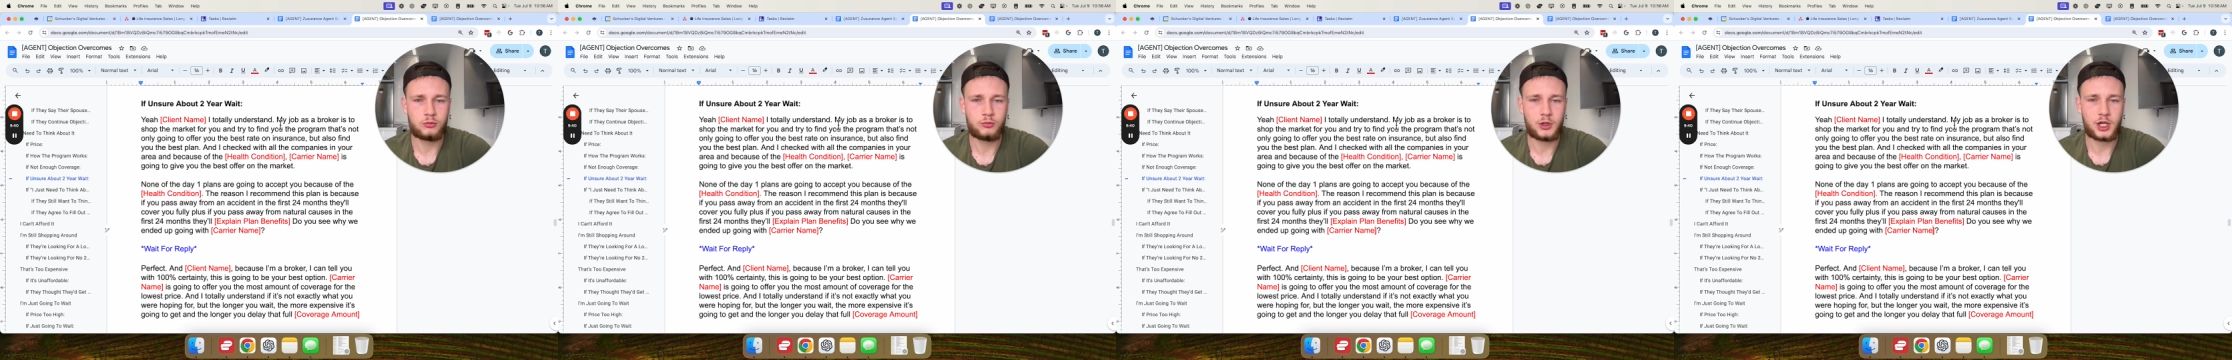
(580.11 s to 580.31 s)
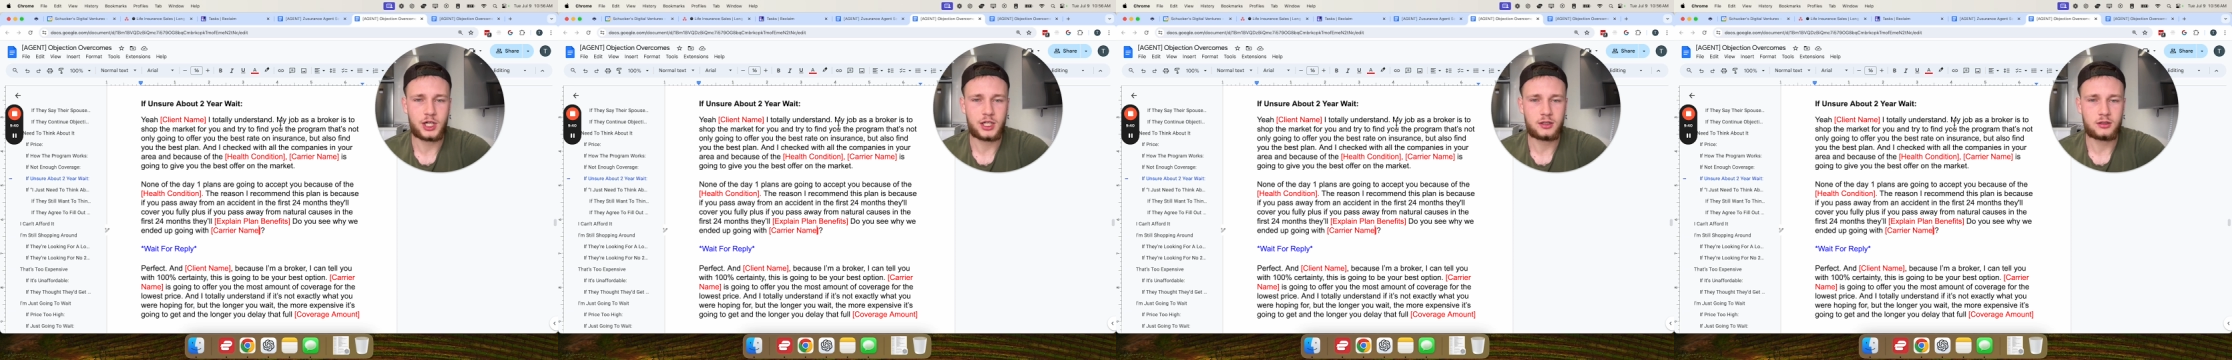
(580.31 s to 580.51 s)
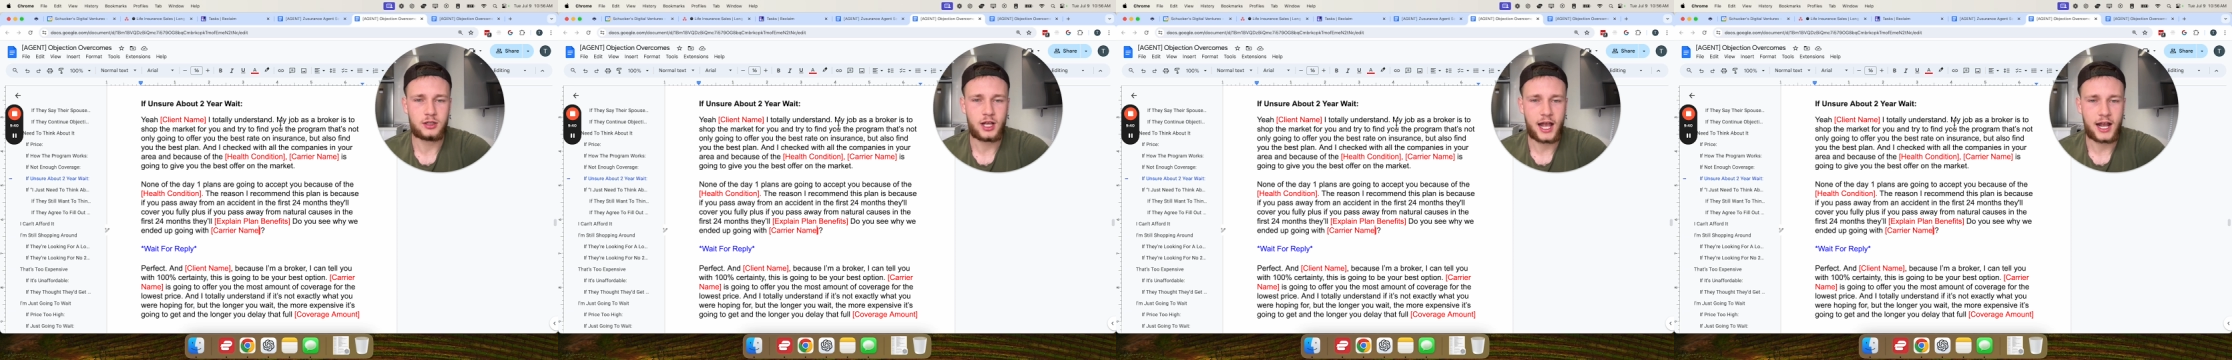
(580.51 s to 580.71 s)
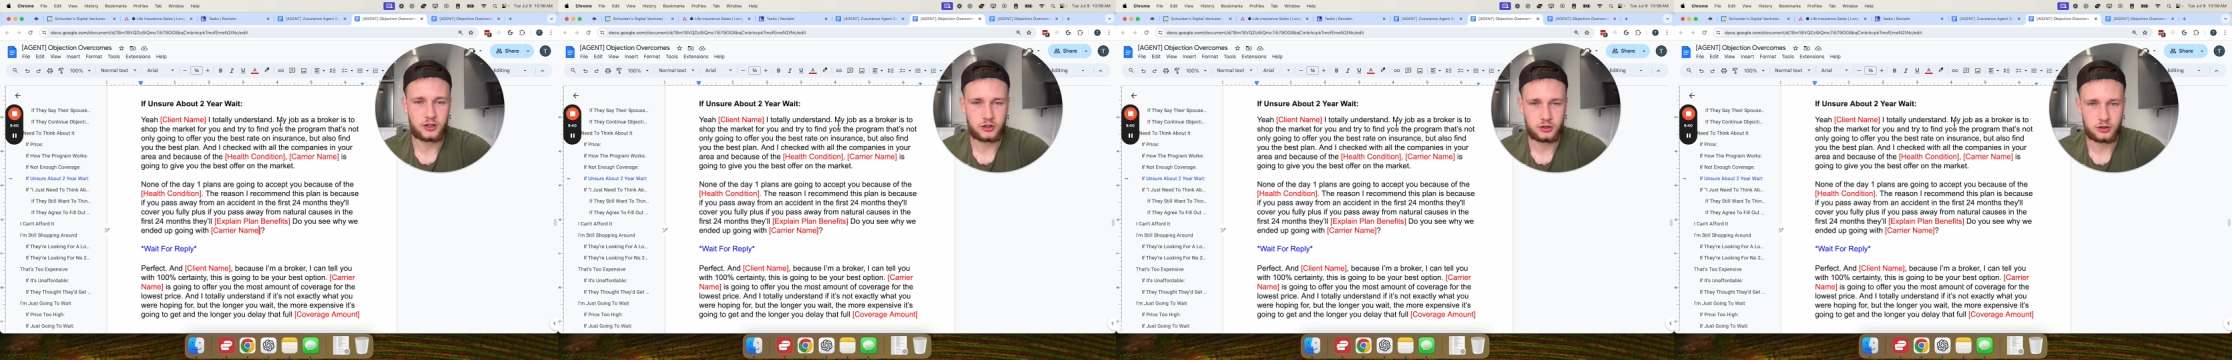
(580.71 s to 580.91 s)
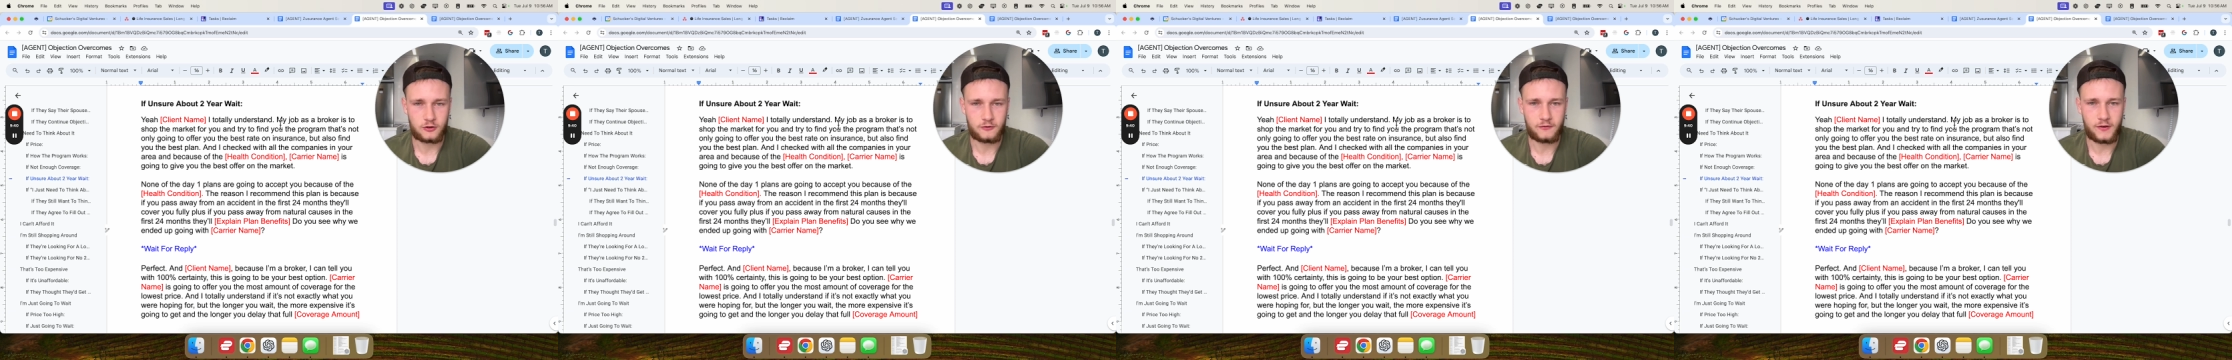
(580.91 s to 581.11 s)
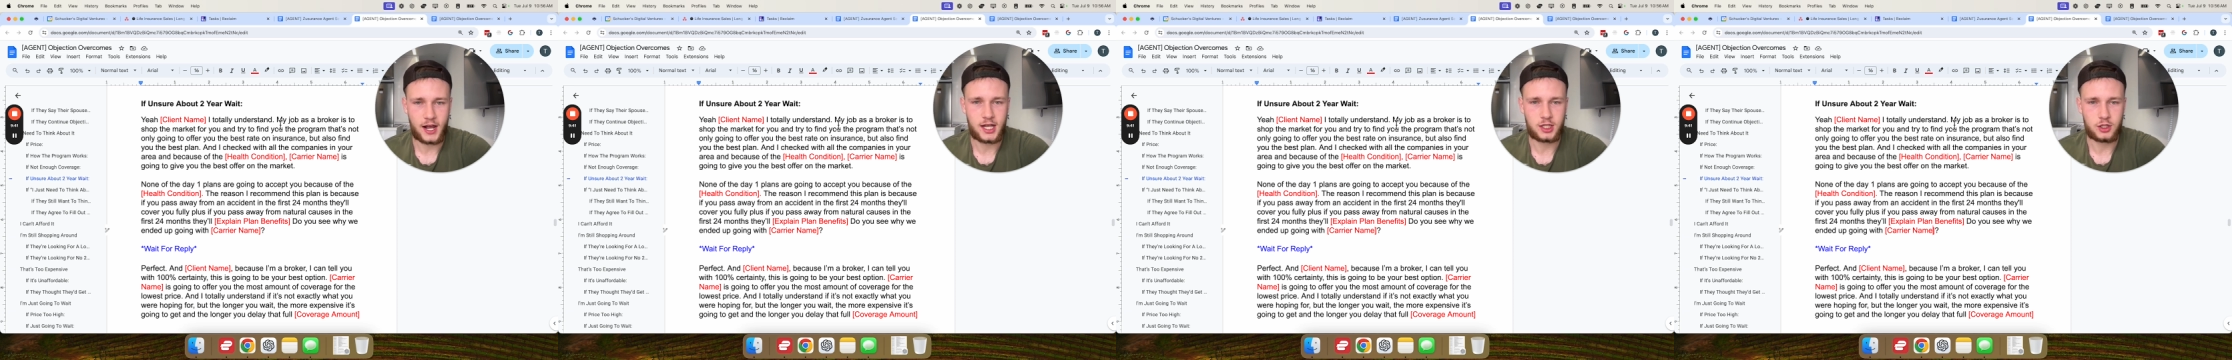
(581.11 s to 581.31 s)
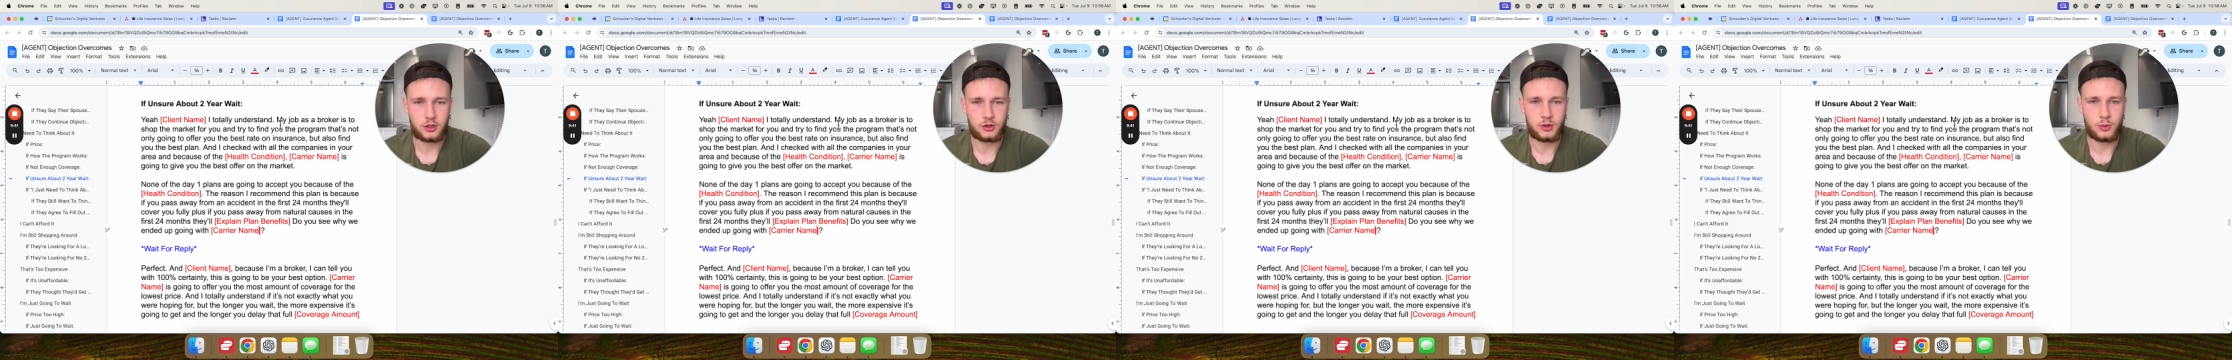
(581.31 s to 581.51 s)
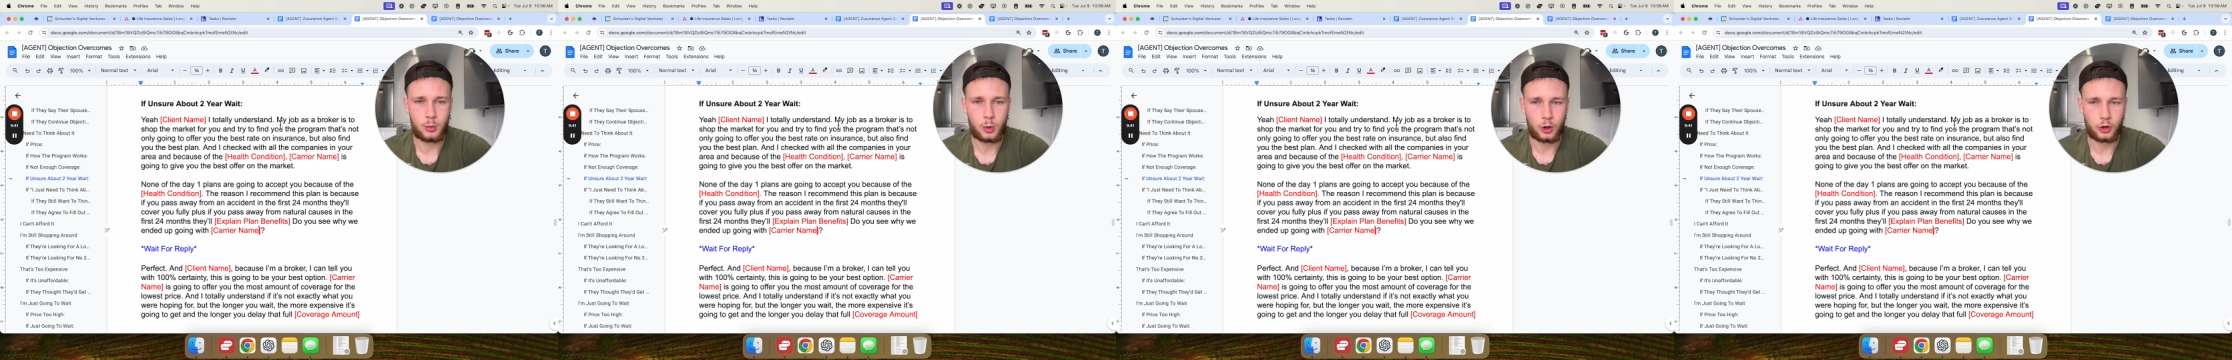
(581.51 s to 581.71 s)
but actually to find you
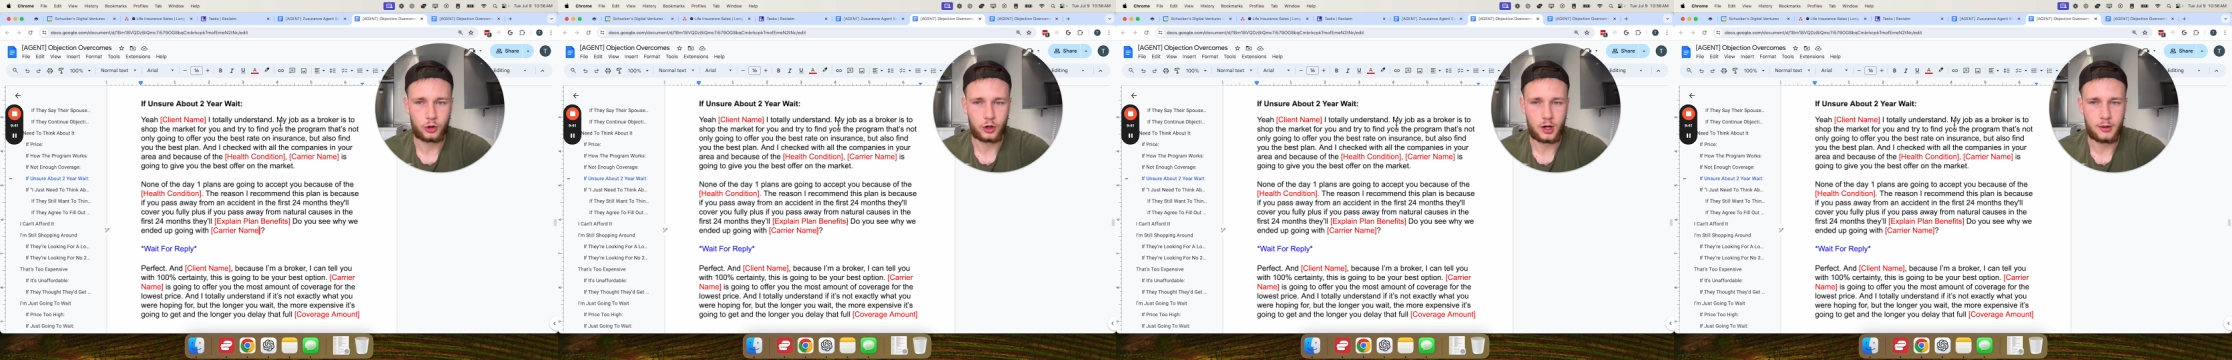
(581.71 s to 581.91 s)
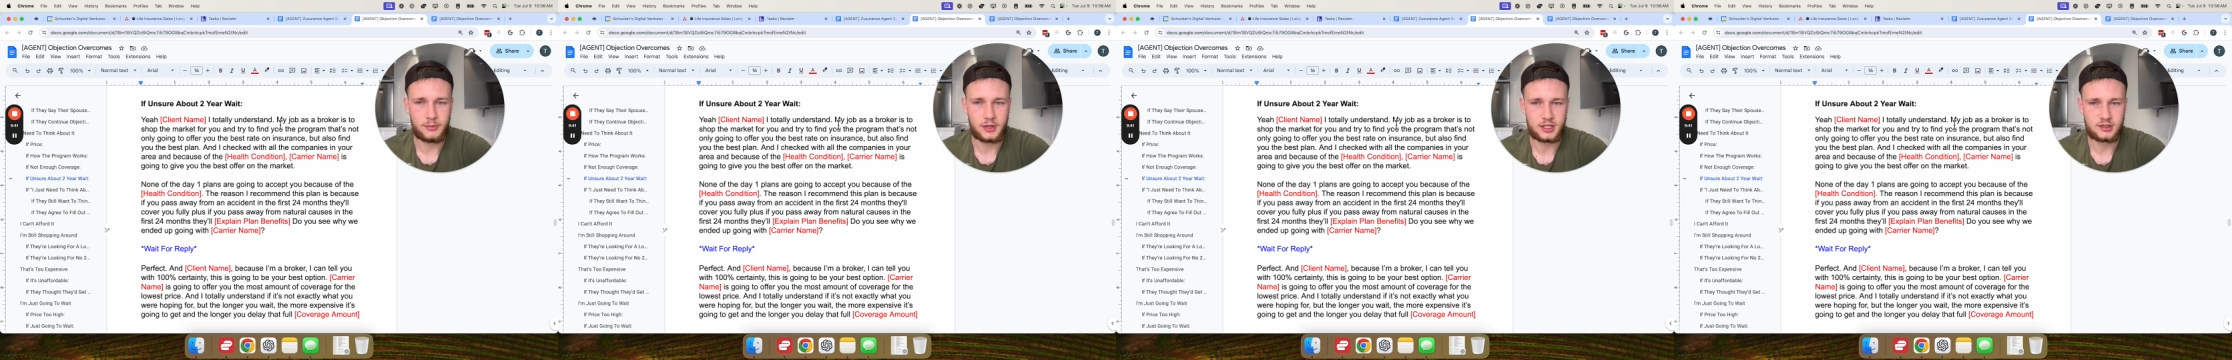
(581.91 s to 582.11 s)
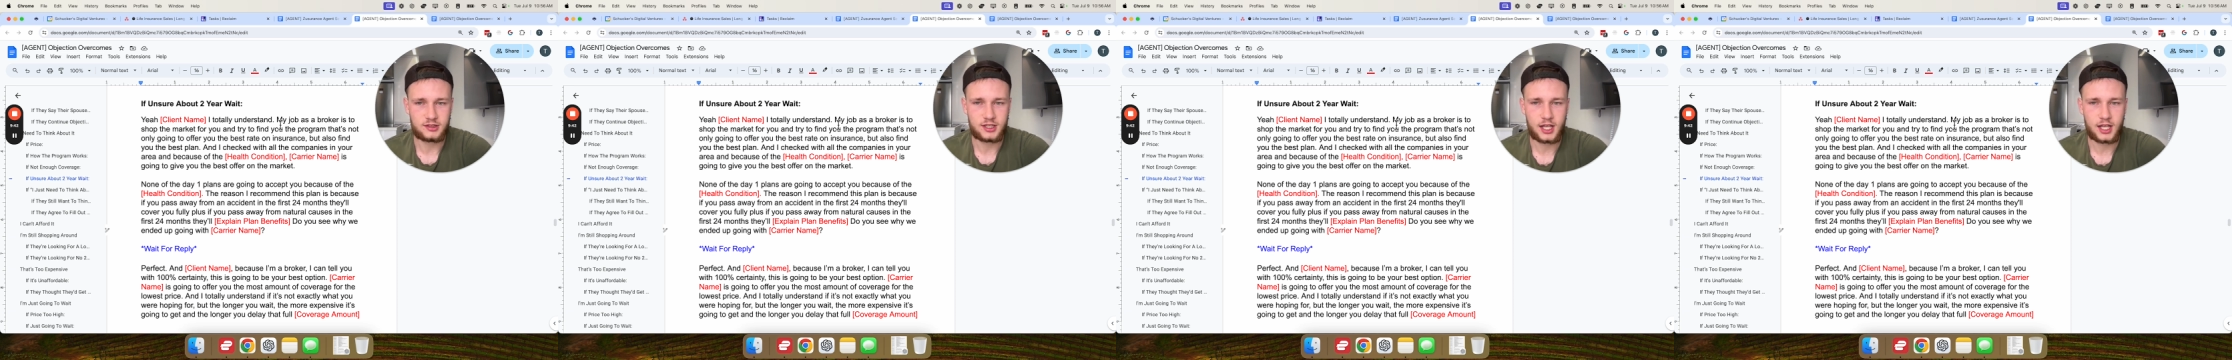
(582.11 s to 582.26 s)
the program that's